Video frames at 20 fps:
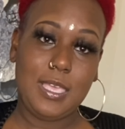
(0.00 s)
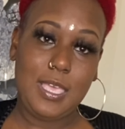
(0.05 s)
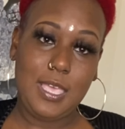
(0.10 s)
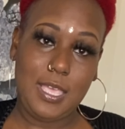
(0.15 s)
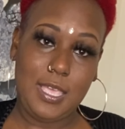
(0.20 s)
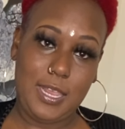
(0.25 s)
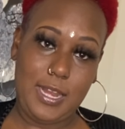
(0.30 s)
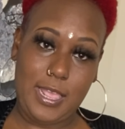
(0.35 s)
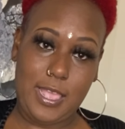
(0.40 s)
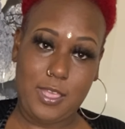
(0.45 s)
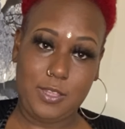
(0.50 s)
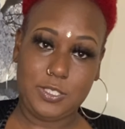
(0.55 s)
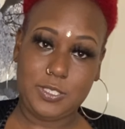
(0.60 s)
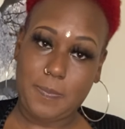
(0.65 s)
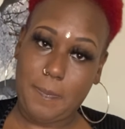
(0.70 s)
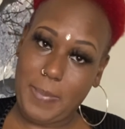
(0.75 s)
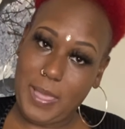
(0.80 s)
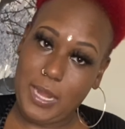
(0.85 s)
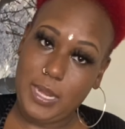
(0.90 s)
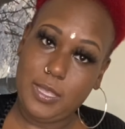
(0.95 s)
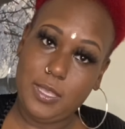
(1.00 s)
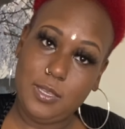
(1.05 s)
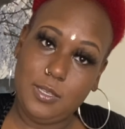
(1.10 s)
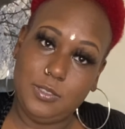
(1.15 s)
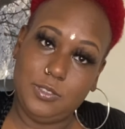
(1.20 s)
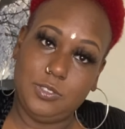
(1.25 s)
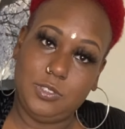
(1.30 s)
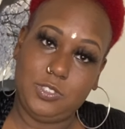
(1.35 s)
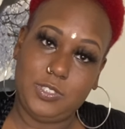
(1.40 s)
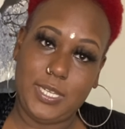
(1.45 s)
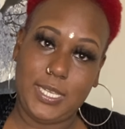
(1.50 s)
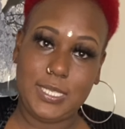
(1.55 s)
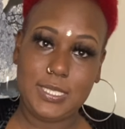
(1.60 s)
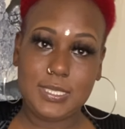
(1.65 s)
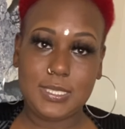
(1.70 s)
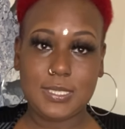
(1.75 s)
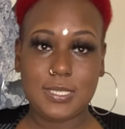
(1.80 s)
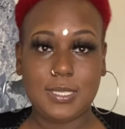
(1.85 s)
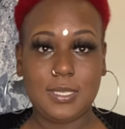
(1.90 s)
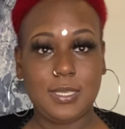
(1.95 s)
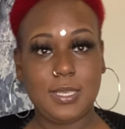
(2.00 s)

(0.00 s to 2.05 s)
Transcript: cutout bodycon dress.